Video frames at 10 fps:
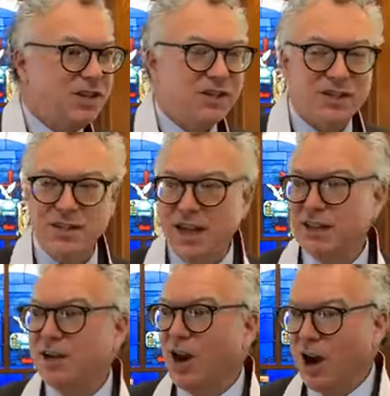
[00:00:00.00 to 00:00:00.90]
uh, Jesus
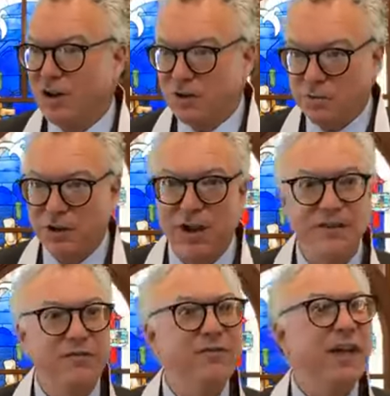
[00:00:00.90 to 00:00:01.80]
said the gardener put
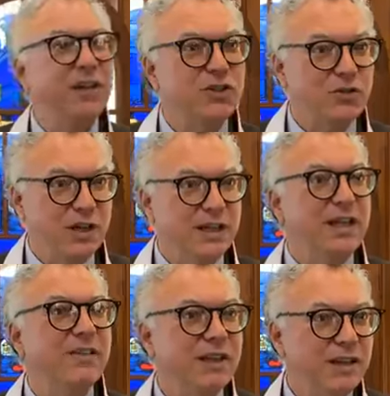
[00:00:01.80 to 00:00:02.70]
on the fig tree
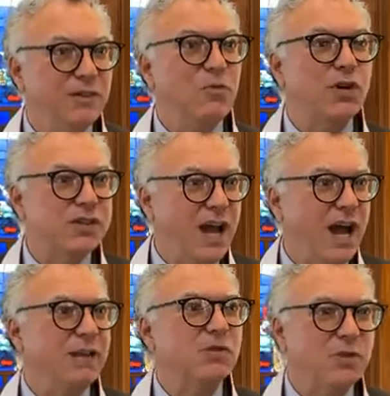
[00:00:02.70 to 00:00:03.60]
to give it a little more
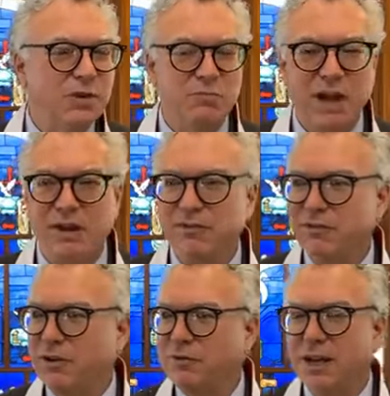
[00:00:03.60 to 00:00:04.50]
time so it bear
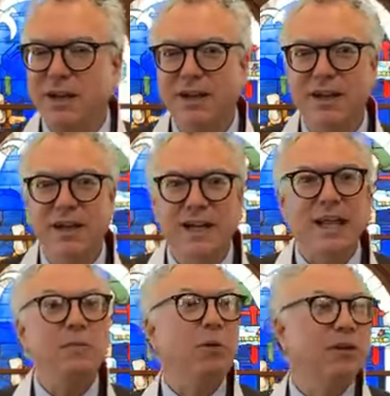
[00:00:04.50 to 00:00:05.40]
fruit.
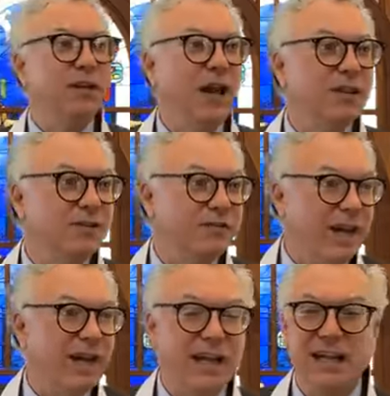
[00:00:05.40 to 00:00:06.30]
They put the other
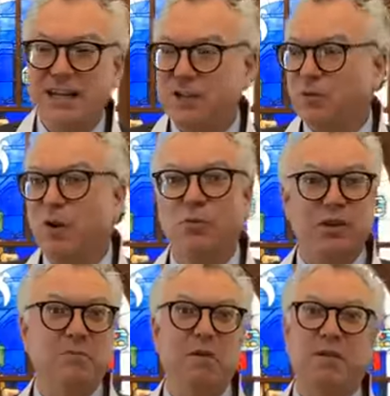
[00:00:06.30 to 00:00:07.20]
fella in this room
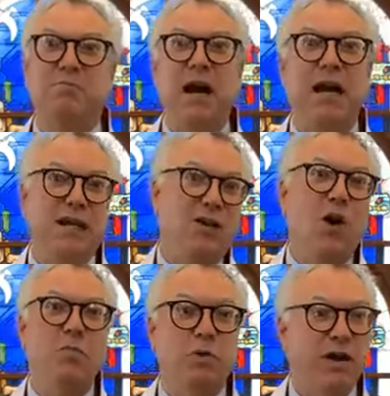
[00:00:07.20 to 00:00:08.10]
with a big pile
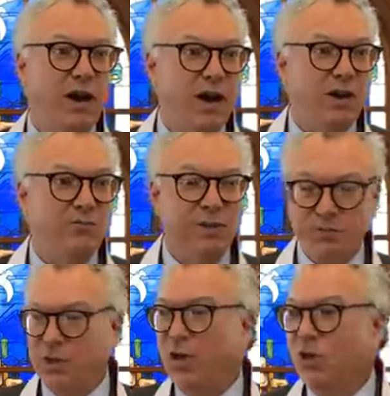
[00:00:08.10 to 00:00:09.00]
of on,
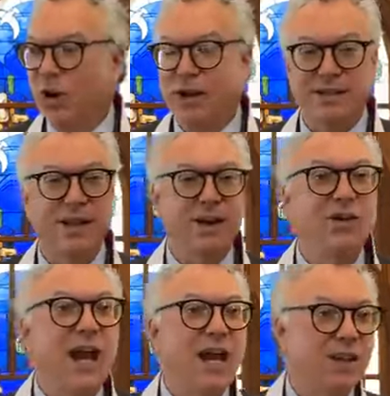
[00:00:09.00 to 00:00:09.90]
with manure, and said,
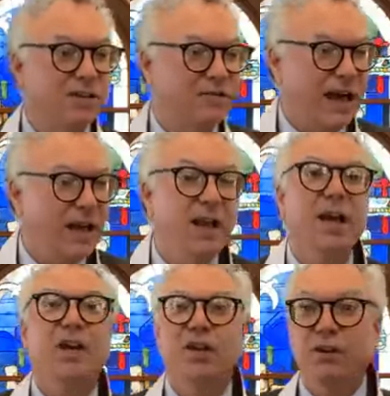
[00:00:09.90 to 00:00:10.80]
Okay, other
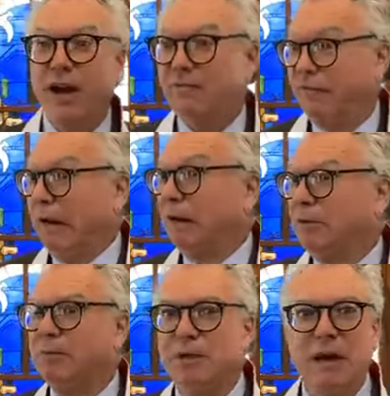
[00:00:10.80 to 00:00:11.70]
fella, you have
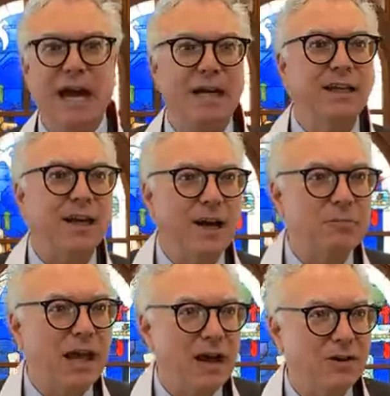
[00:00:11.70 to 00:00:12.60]
fun. We'll be back in a
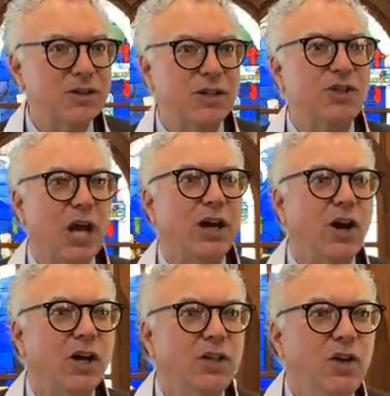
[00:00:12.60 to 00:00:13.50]
couple hours to
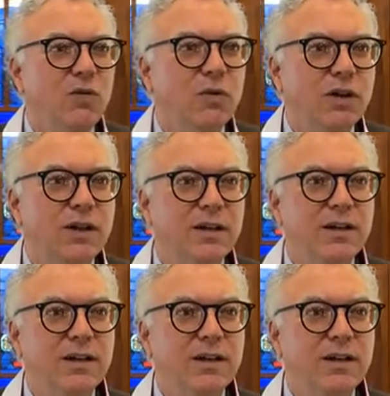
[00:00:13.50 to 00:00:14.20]
check on you.